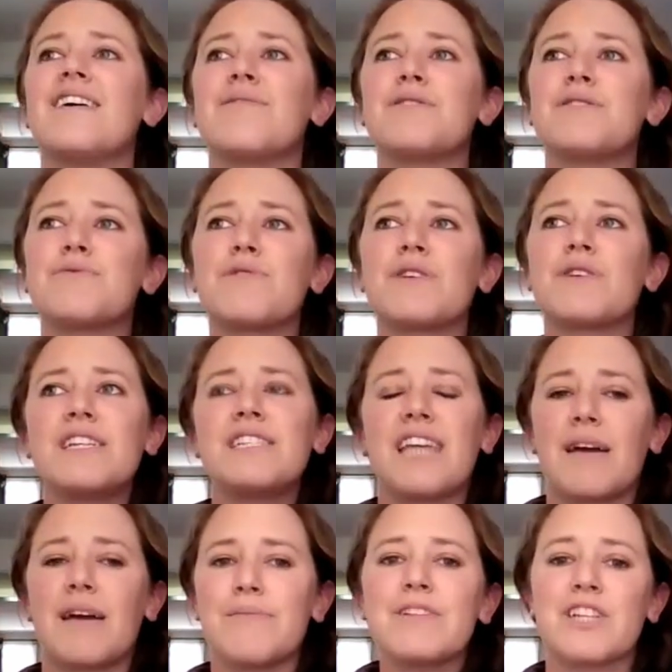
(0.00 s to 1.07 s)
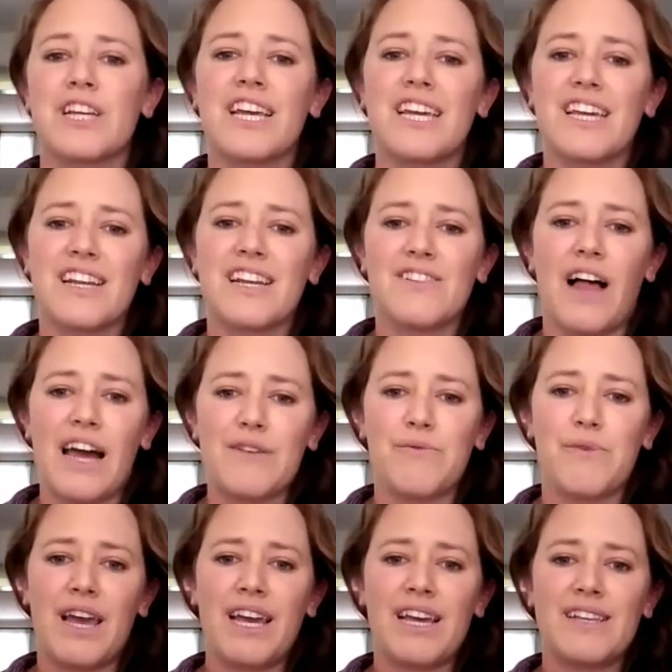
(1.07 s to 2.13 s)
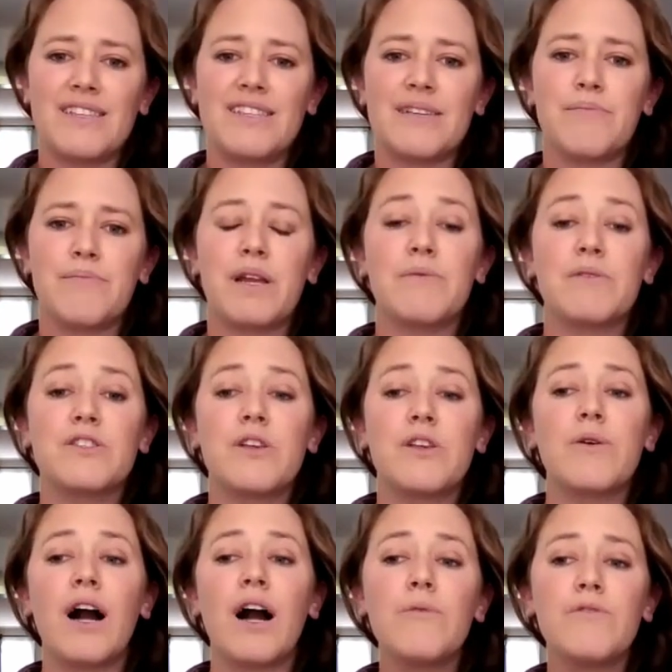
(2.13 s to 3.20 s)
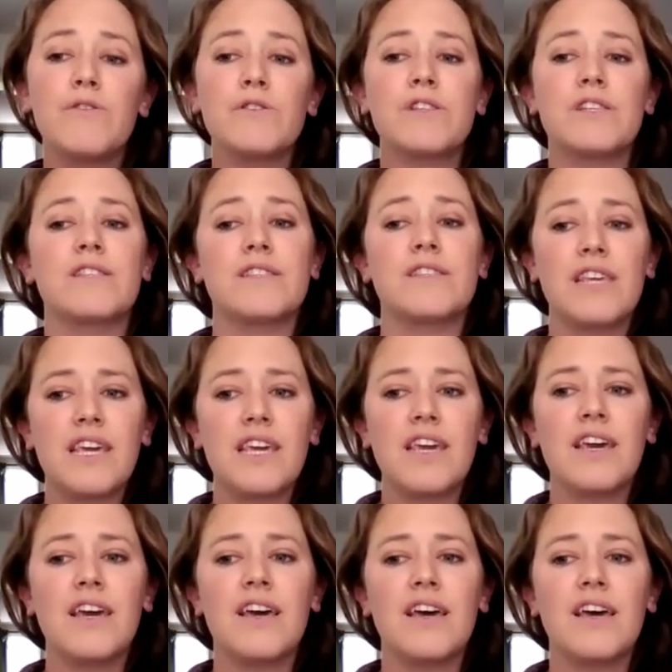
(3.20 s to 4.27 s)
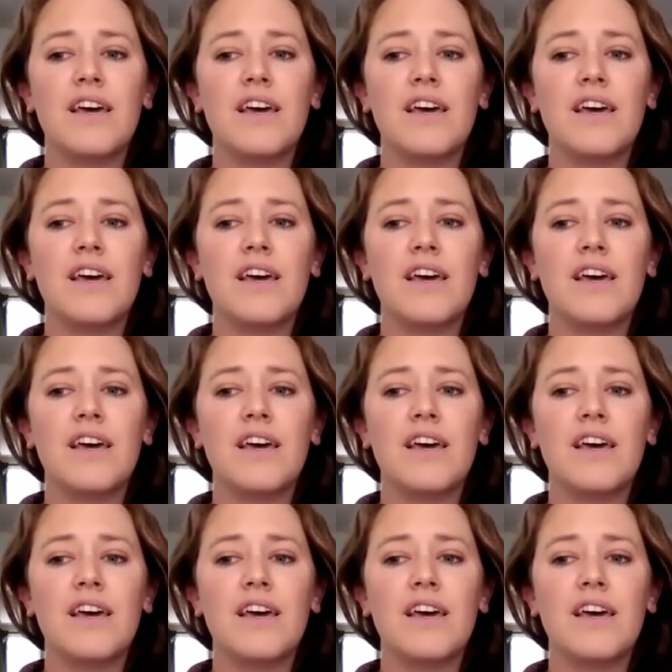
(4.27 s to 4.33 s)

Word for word: was really damaging in a lot of ways, but it was so helpful to see.